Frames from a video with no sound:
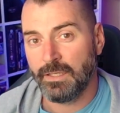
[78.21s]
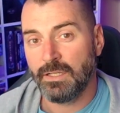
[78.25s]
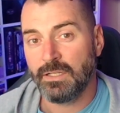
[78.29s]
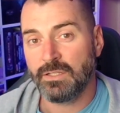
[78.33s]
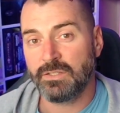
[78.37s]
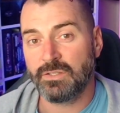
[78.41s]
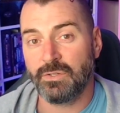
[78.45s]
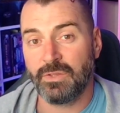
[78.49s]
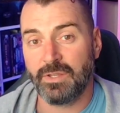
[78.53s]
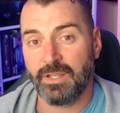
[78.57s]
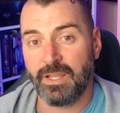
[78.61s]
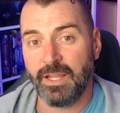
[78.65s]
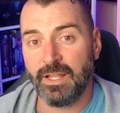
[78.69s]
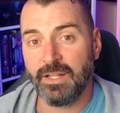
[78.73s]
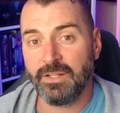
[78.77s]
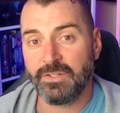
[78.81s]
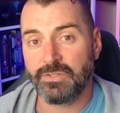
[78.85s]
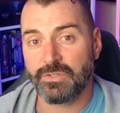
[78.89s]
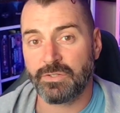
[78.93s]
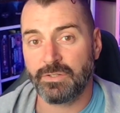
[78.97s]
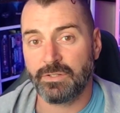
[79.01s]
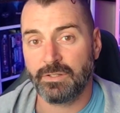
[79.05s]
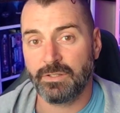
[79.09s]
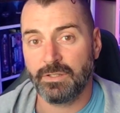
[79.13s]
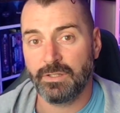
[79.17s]
So the
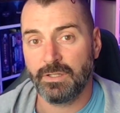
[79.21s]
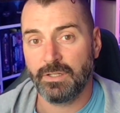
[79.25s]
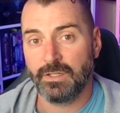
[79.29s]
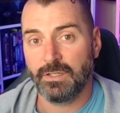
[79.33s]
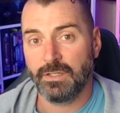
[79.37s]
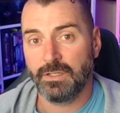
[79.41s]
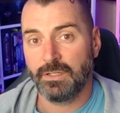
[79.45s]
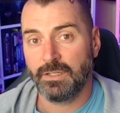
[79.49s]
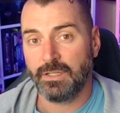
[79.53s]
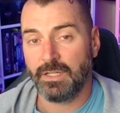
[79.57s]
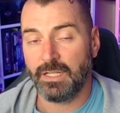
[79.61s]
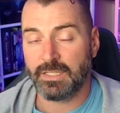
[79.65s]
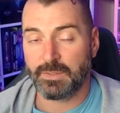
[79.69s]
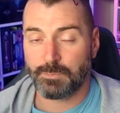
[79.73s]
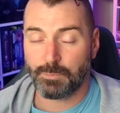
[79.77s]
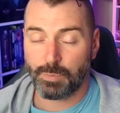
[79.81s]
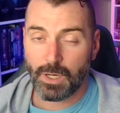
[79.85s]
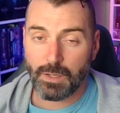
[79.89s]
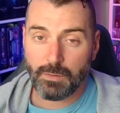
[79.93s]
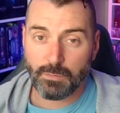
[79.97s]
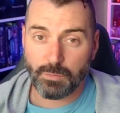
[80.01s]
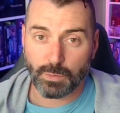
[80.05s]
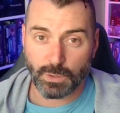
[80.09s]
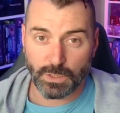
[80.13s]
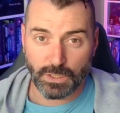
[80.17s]
answer is
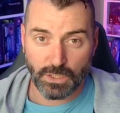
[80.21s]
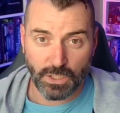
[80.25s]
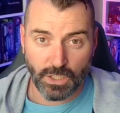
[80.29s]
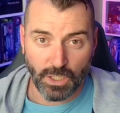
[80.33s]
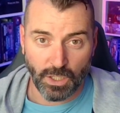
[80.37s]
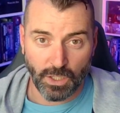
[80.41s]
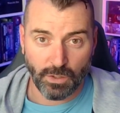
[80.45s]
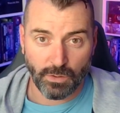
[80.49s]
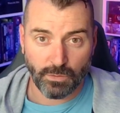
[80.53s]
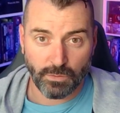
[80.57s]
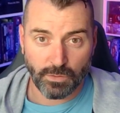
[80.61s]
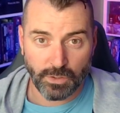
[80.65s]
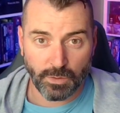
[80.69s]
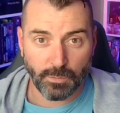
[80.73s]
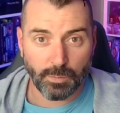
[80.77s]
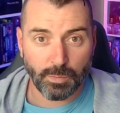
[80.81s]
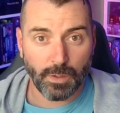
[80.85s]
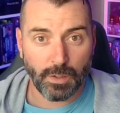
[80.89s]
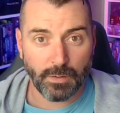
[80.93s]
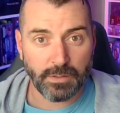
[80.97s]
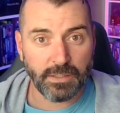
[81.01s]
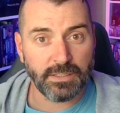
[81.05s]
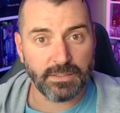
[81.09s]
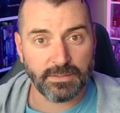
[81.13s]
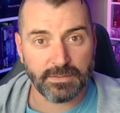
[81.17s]
probably no. You'll
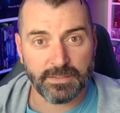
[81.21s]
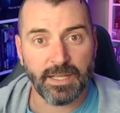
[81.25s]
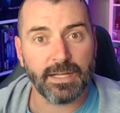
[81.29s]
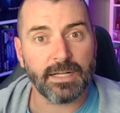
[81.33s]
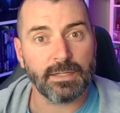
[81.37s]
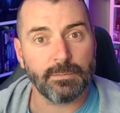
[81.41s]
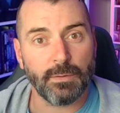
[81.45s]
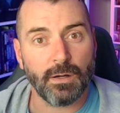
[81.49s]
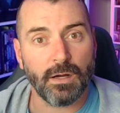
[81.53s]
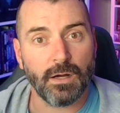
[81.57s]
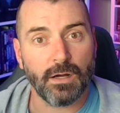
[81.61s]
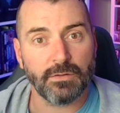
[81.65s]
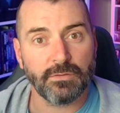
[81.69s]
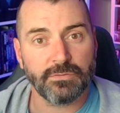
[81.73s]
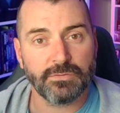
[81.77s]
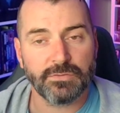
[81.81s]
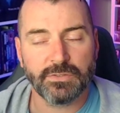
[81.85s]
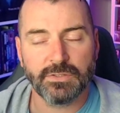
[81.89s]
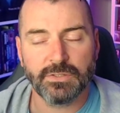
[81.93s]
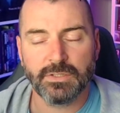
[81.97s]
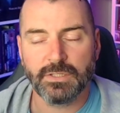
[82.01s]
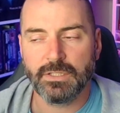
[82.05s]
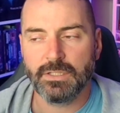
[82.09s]
probably need to take them off.